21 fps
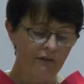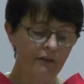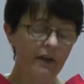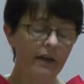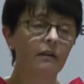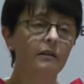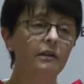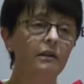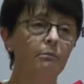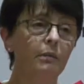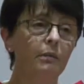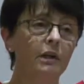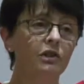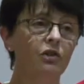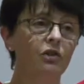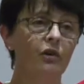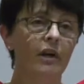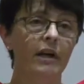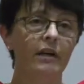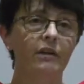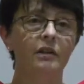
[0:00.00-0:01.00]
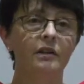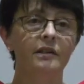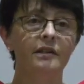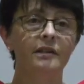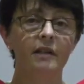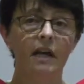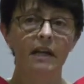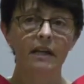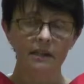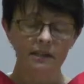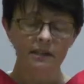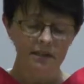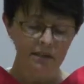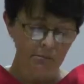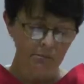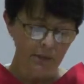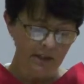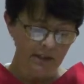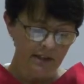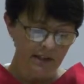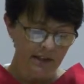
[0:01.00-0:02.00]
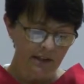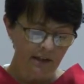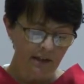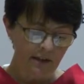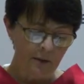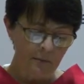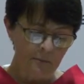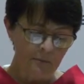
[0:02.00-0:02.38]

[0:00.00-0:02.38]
Faculty Postgraduate Studies Committee